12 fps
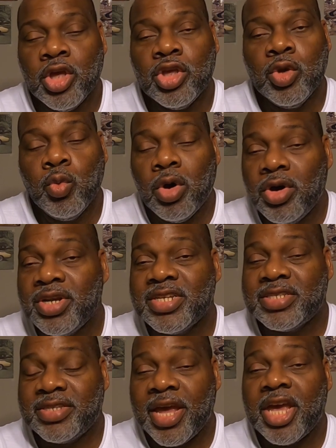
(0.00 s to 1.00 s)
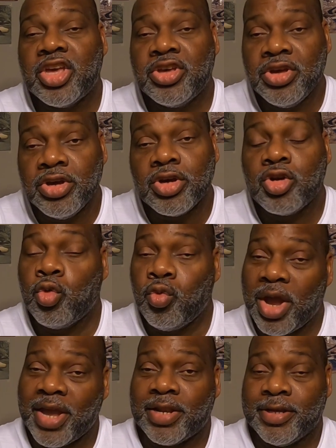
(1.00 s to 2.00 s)
you want the steak cooked
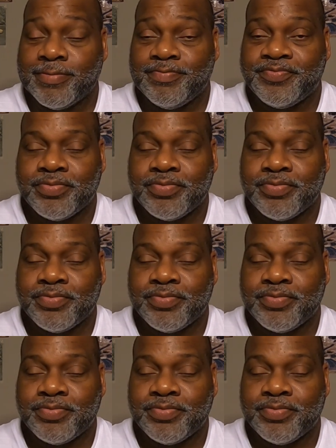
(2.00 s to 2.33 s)
correctly.